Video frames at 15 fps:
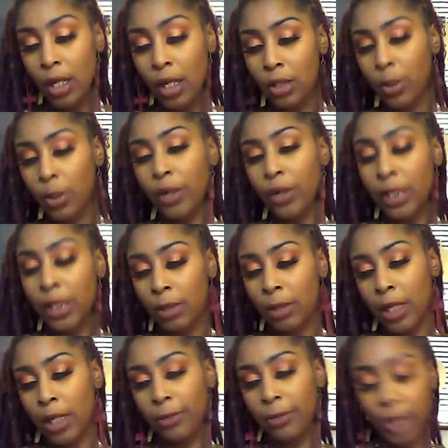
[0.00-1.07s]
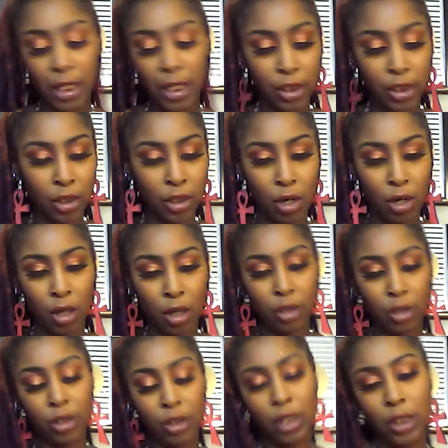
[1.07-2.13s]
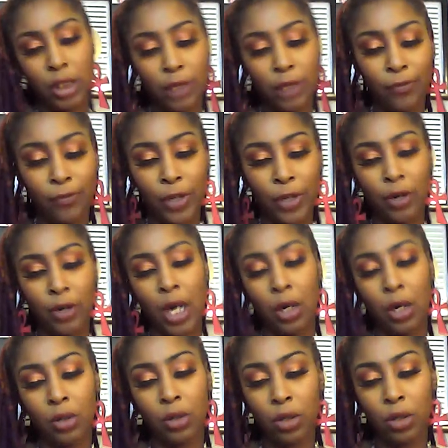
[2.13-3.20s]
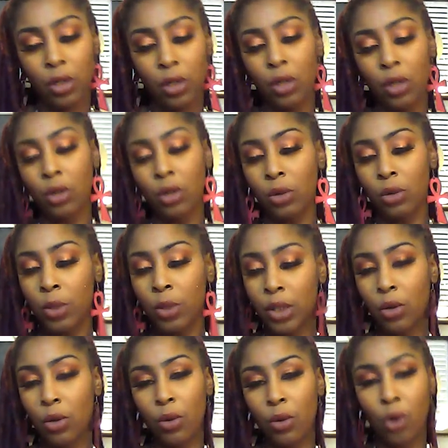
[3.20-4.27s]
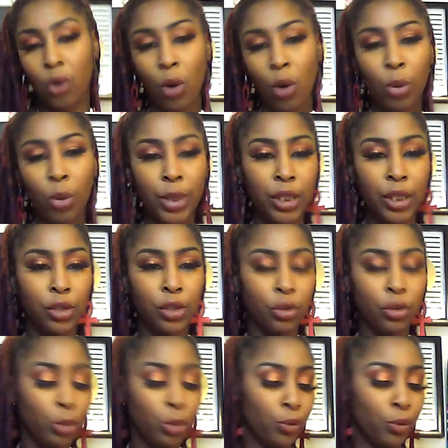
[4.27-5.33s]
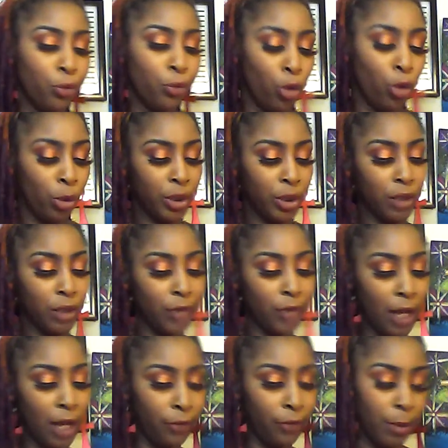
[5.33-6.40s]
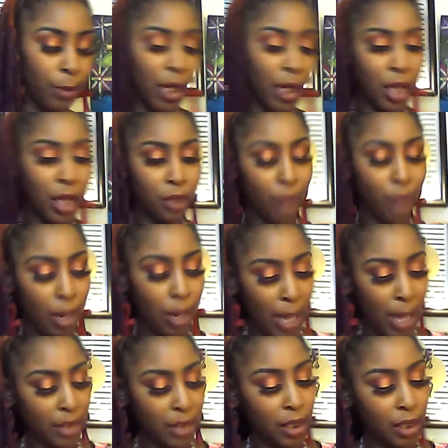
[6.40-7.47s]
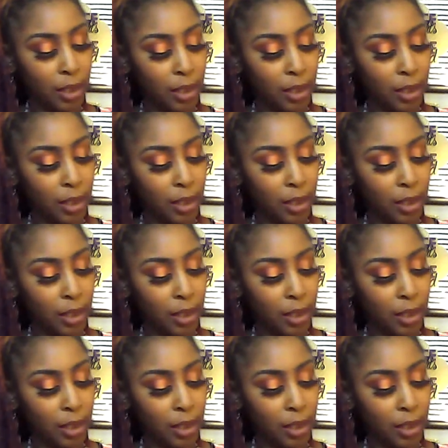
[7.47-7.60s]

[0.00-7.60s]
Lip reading: So we're going to get some clarification cards to figure out what's going on, what we need to do moving forward with the divine feminine and the divine masculine.